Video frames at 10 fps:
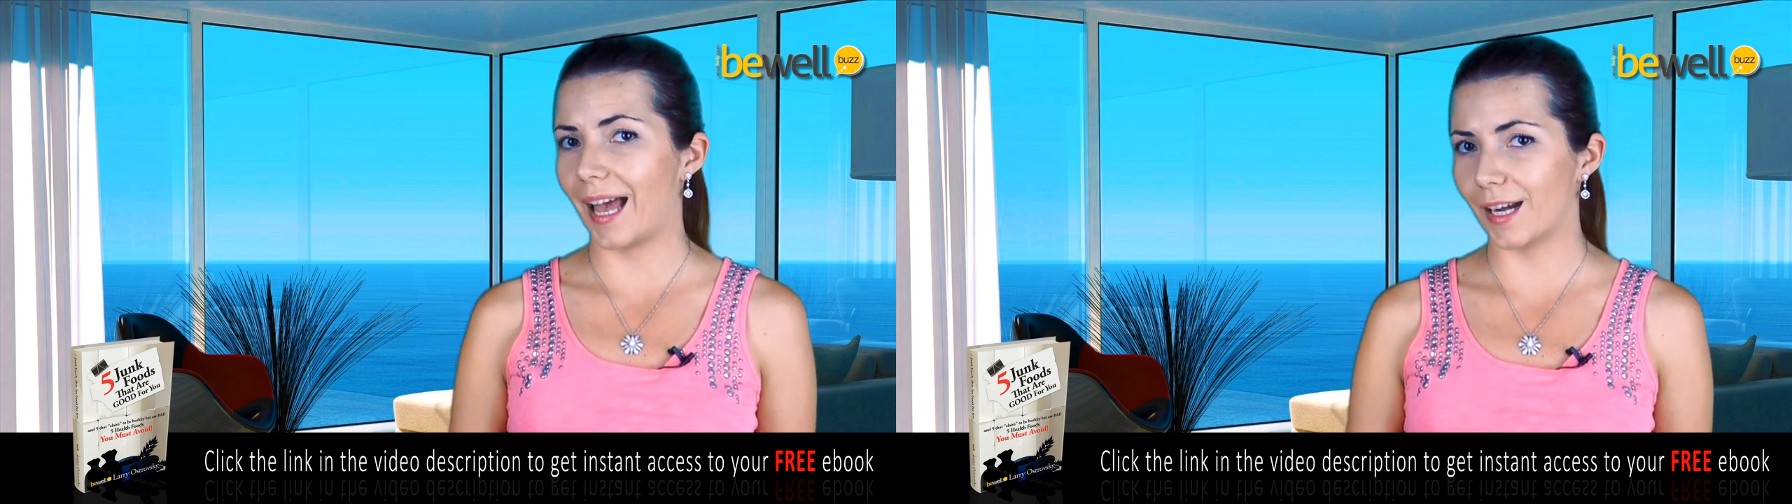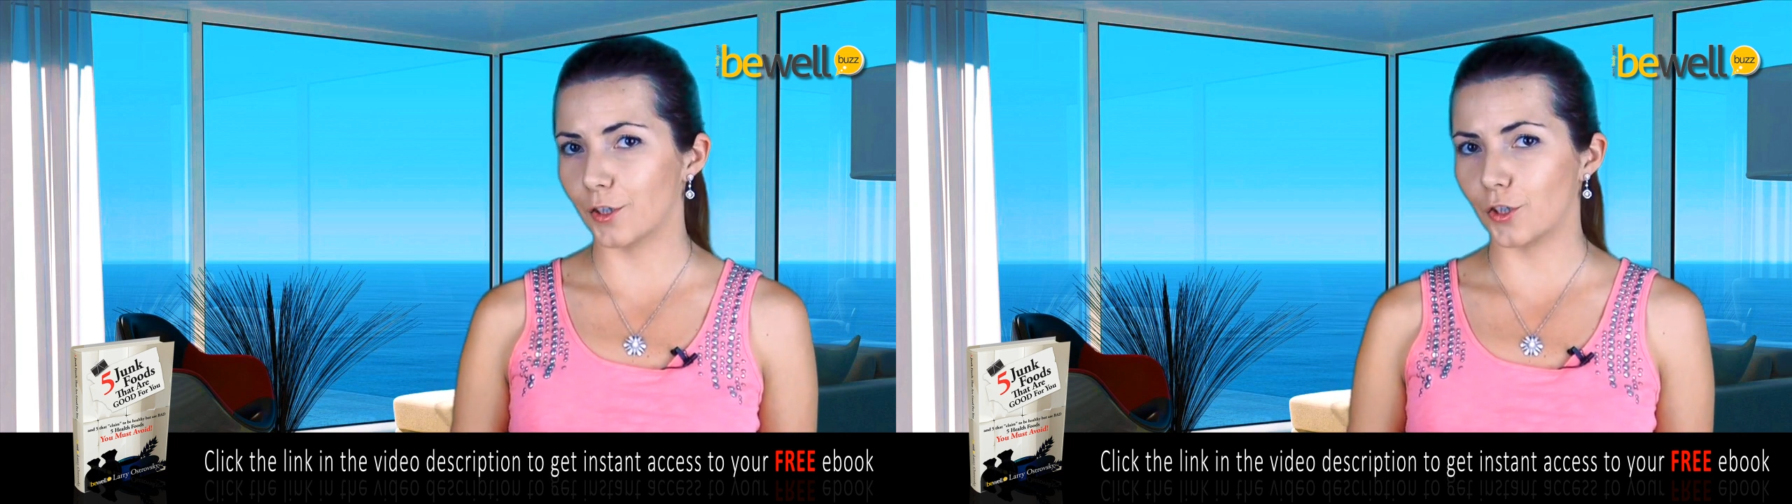
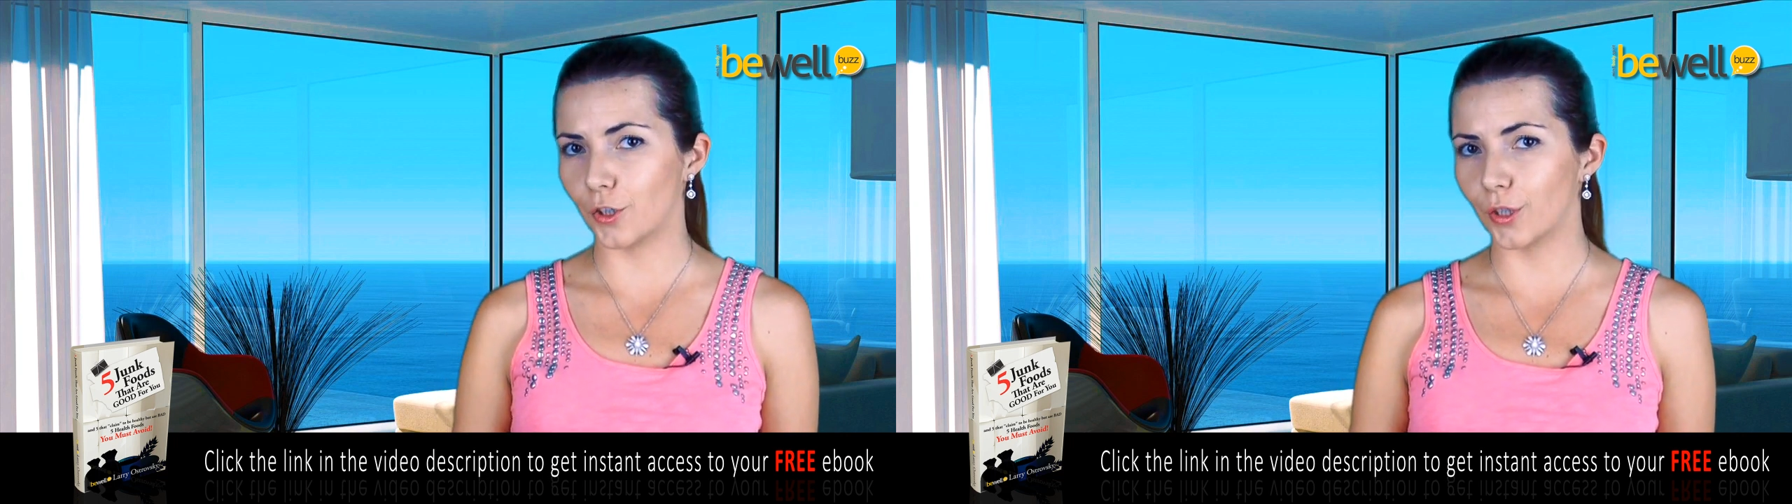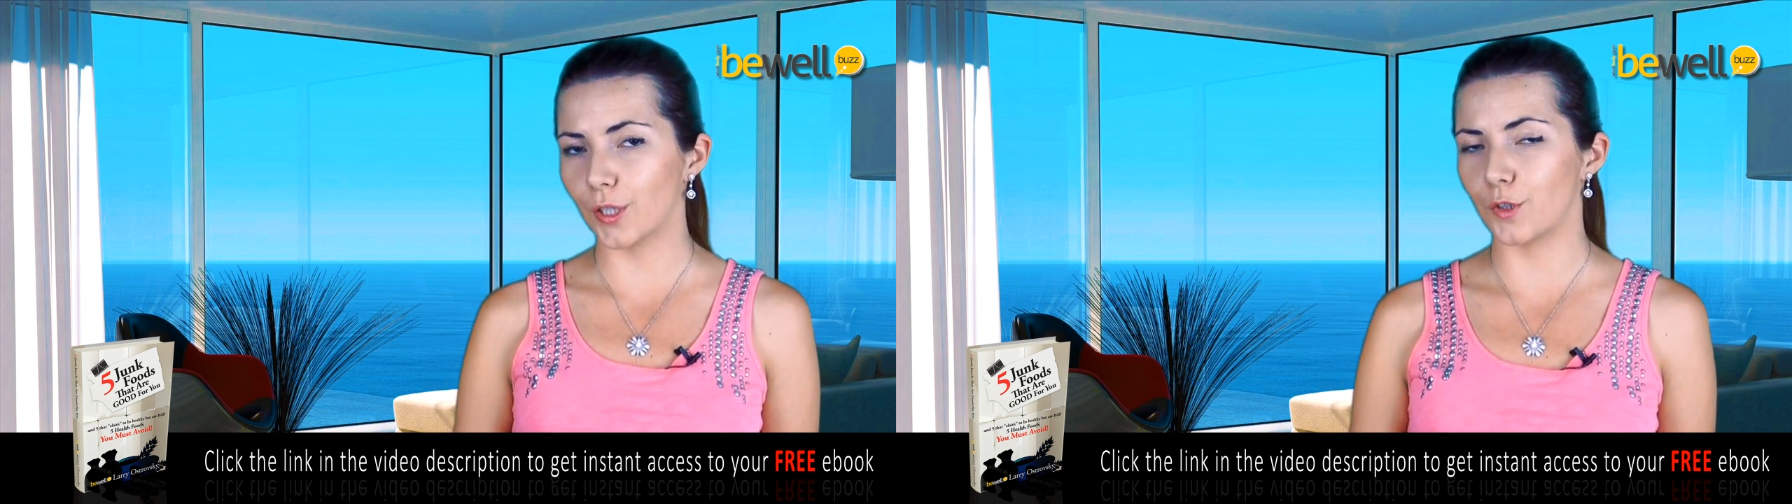added
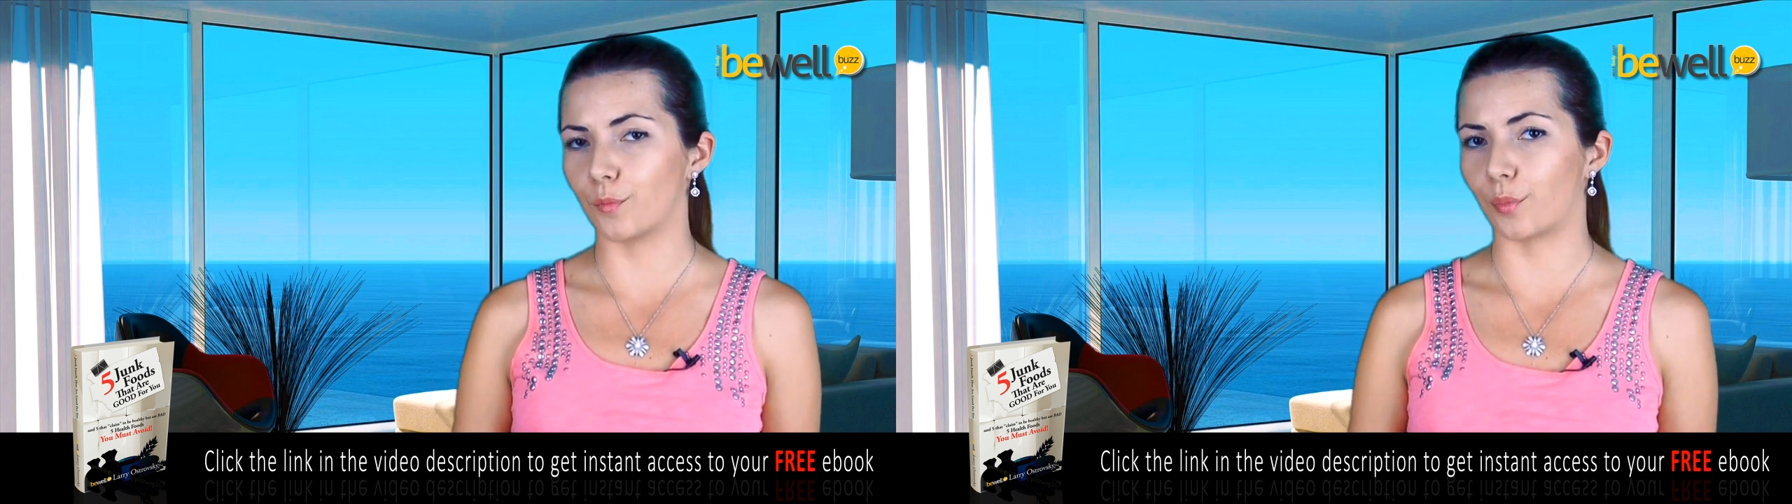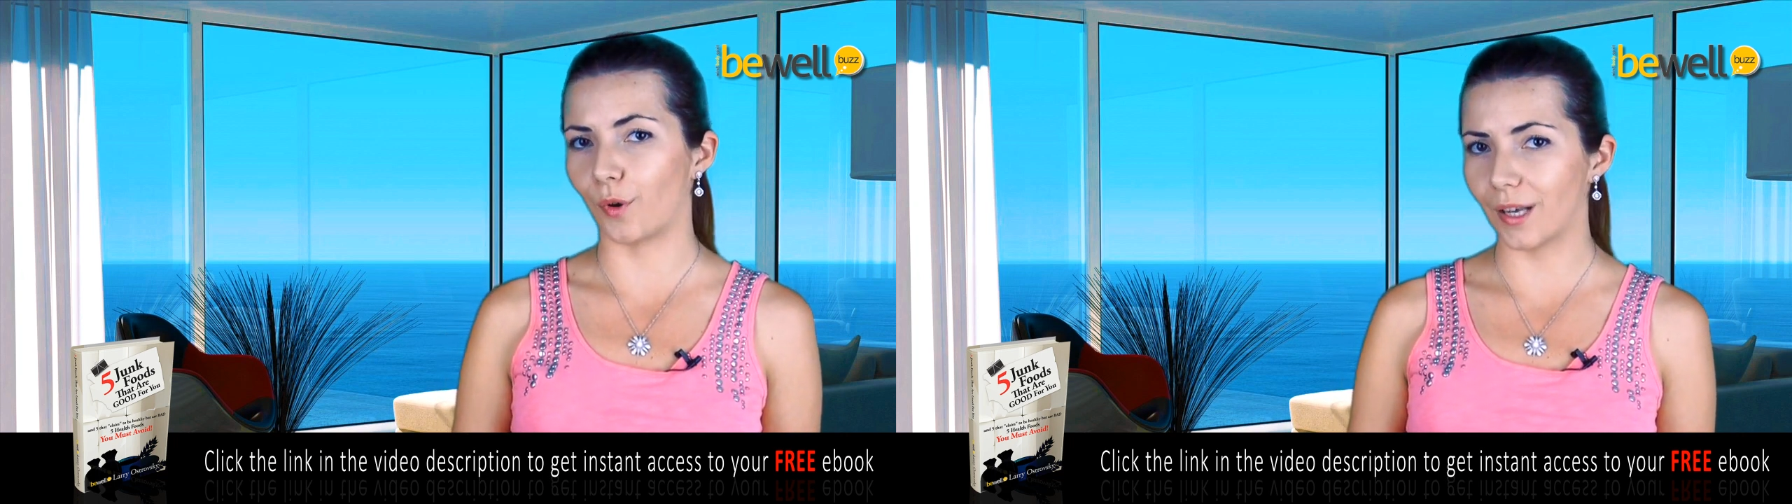sugar to
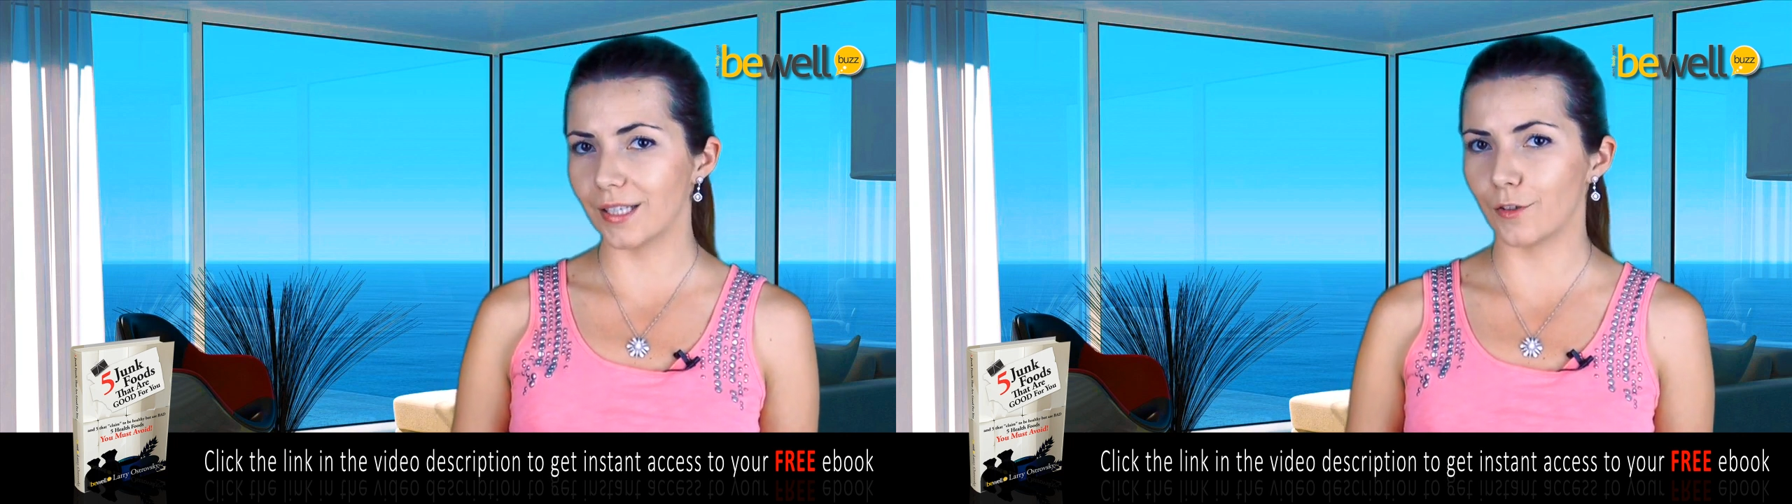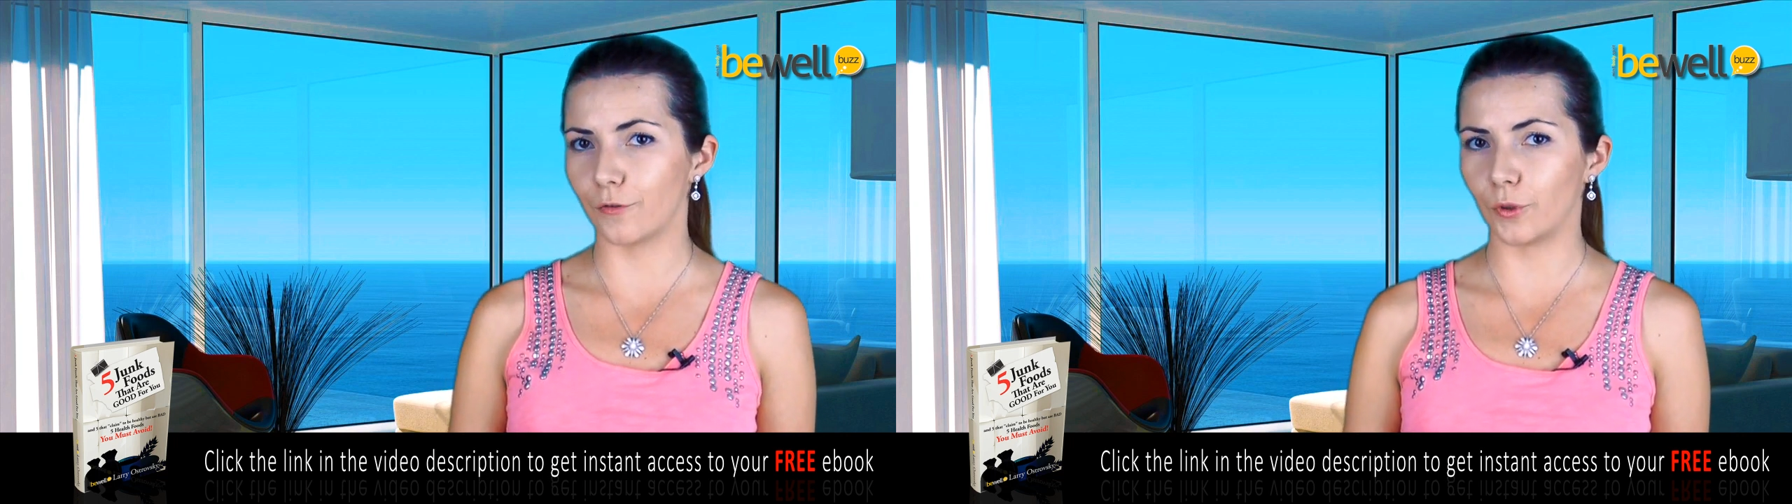processed